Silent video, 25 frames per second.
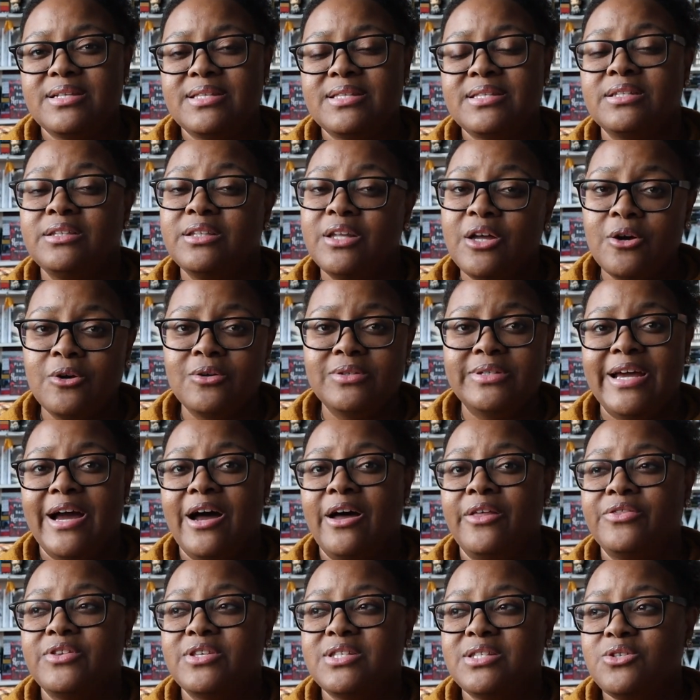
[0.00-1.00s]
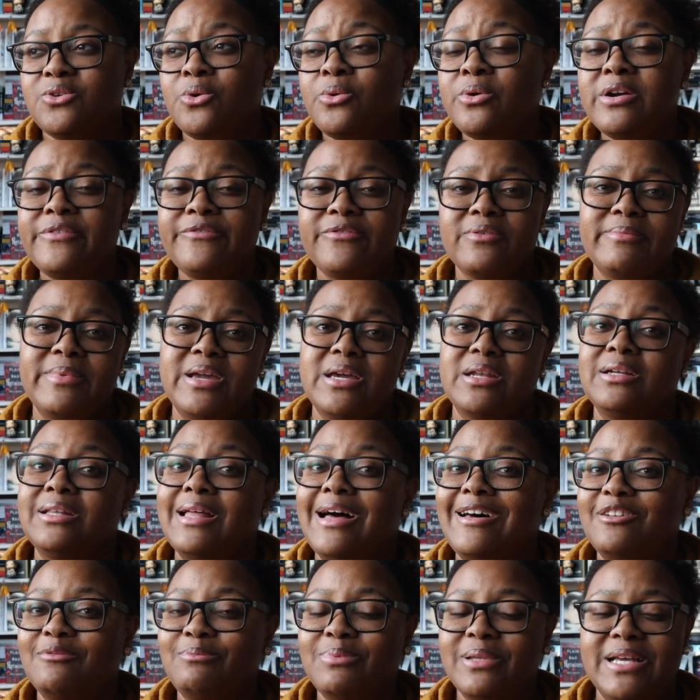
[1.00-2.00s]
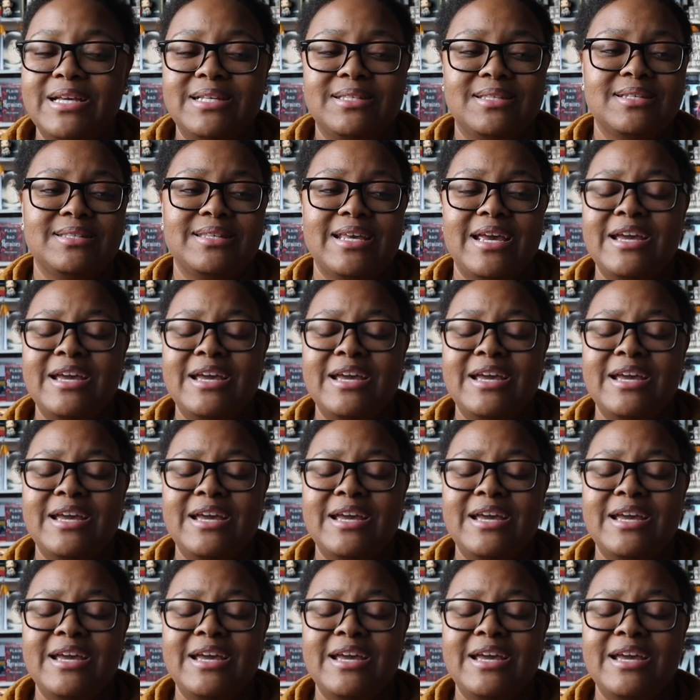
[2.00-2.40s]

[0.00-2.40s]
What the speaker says: slowed down the story for me in a lot of places,